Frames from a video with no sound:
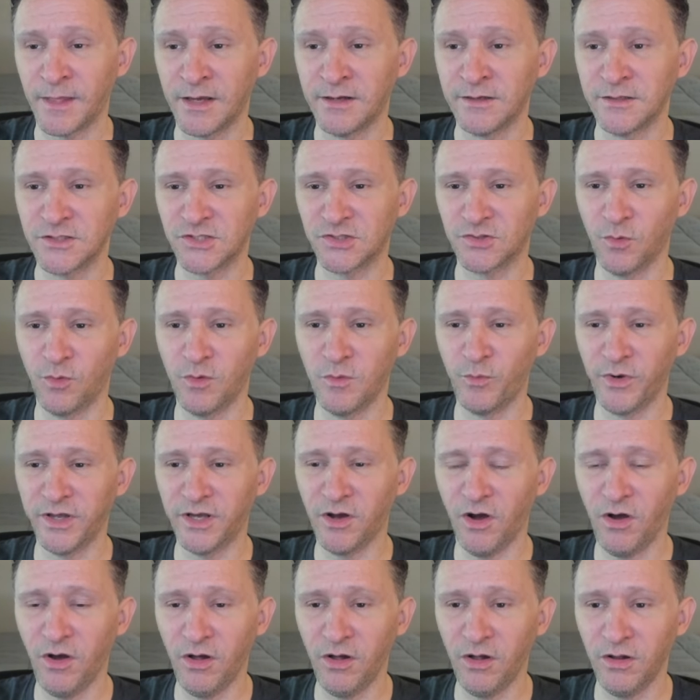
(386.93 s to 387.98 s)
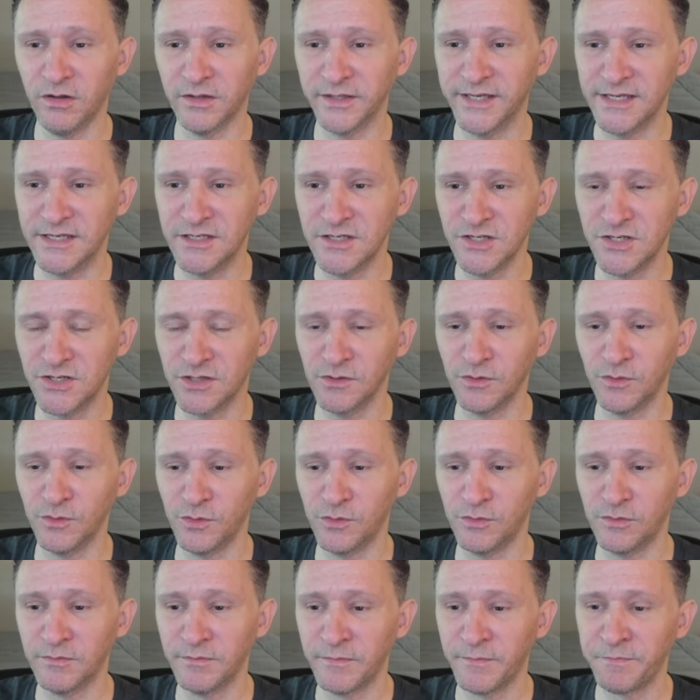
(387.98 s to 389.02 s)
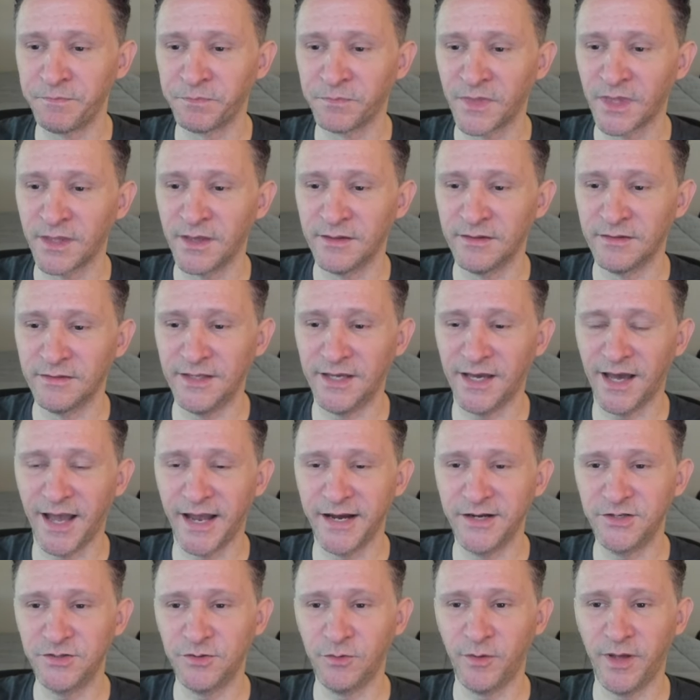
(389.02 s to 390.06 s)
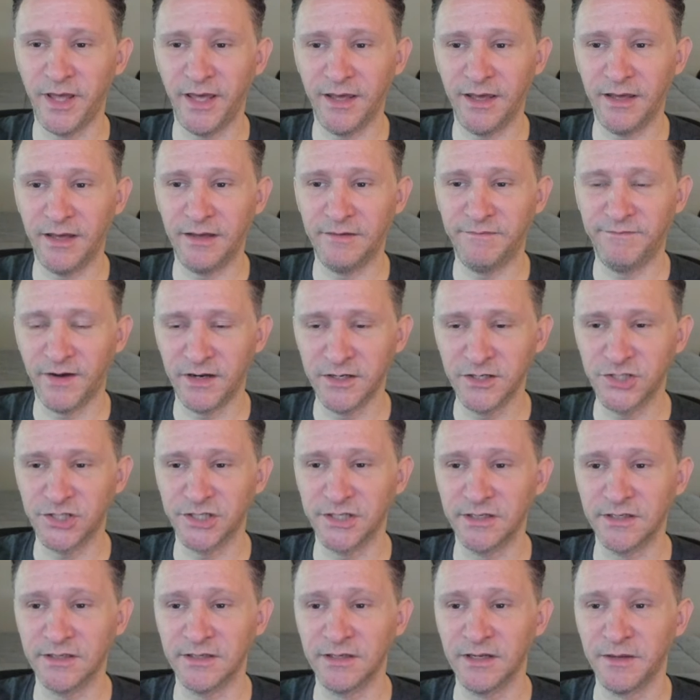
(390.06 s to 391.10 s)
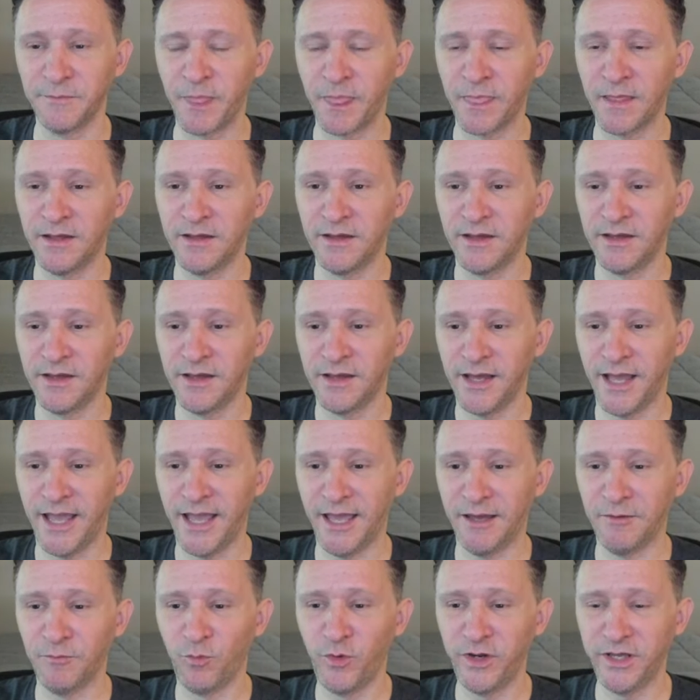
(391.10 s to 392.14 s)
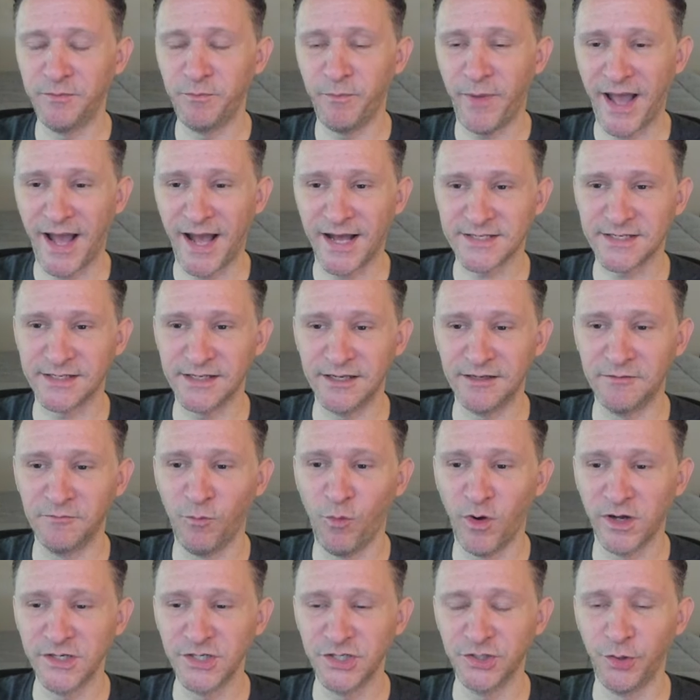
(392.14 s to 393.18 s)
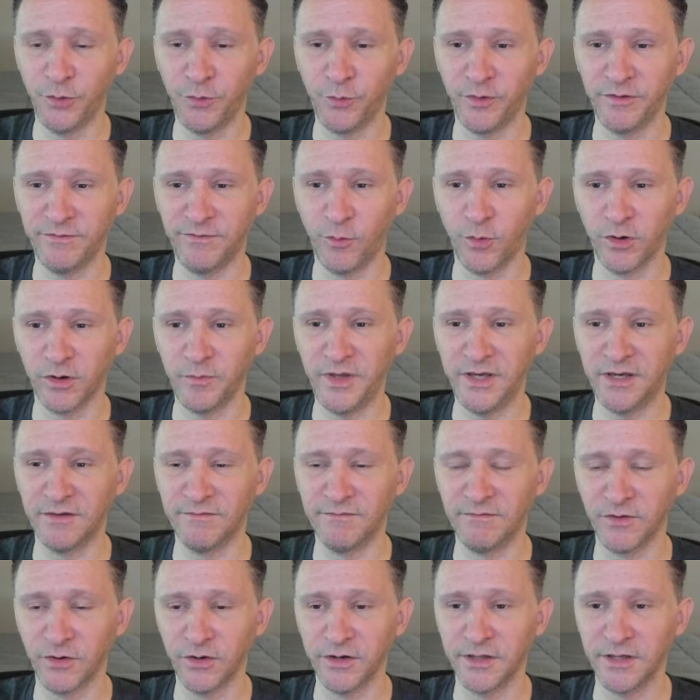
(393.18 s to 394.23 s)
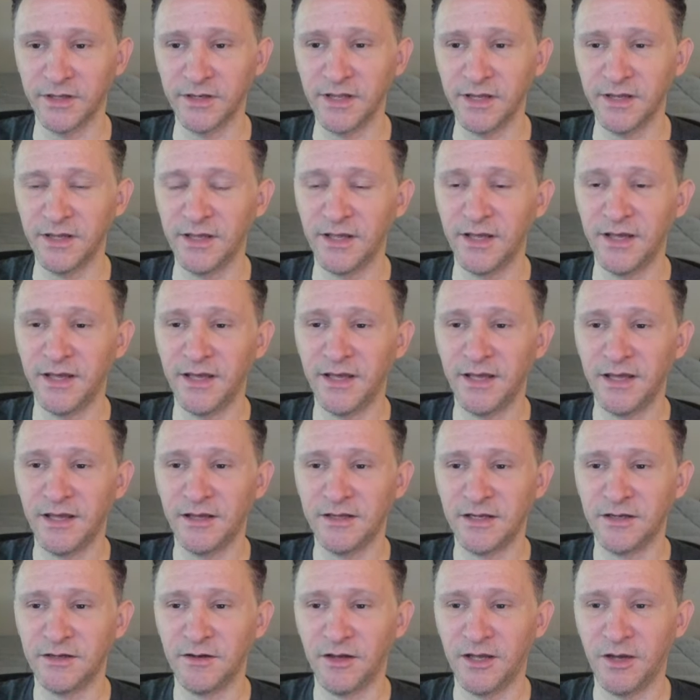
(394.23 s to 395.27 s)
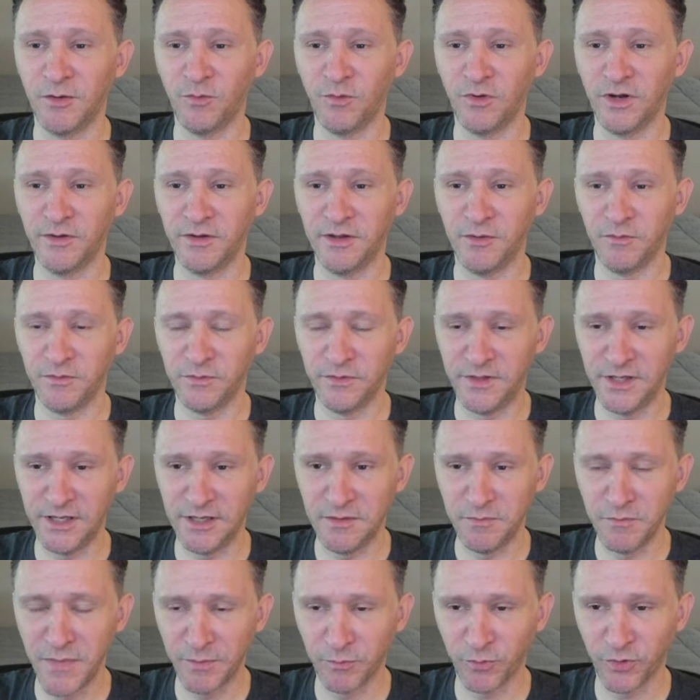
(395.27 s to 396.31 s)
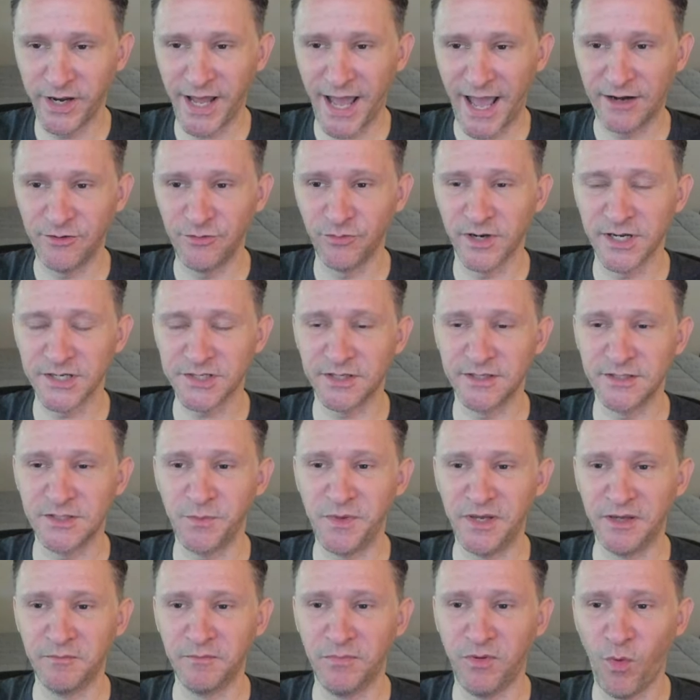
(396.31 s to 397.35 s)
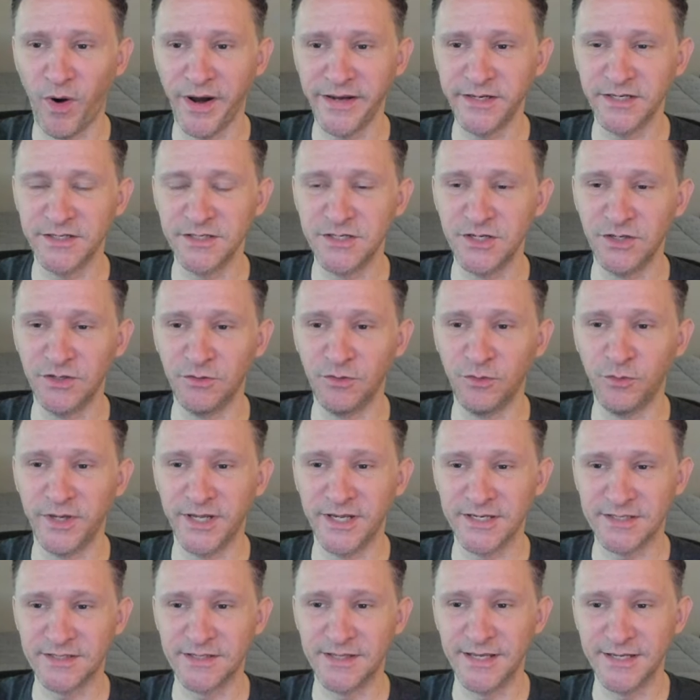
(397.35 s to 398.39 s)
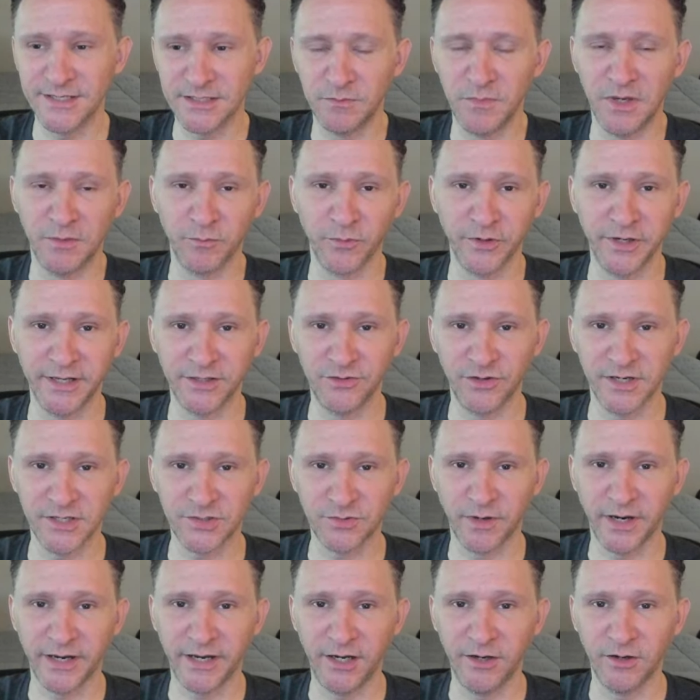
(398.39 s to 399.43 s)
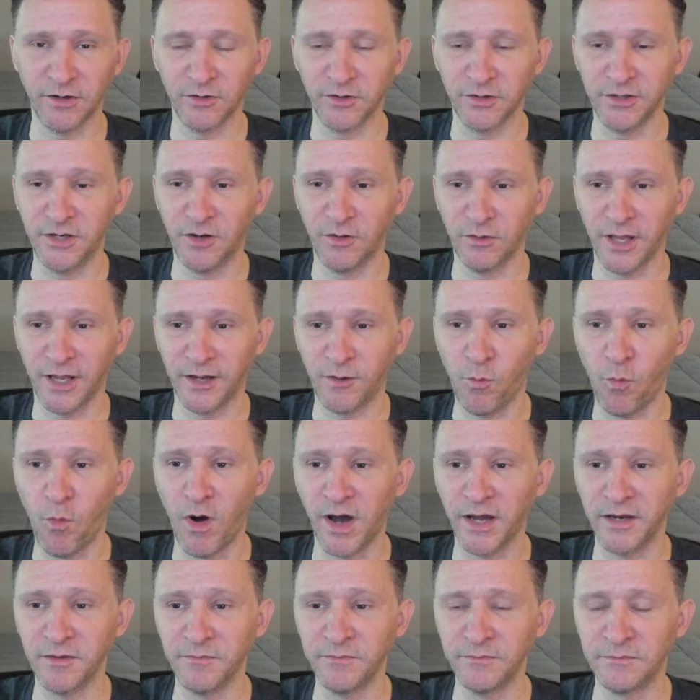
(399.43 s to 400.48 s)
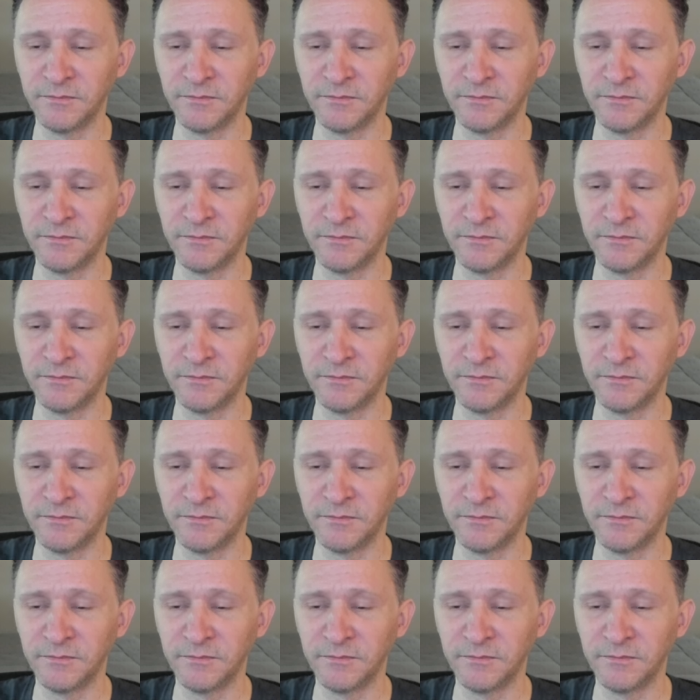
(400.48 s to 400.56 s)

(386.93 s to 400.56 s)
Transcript: So when we call into the I2A function and we pass in 1, 2, 3, 4 to be converted, the memory address that's being pointed to is this memory address right here, like 1.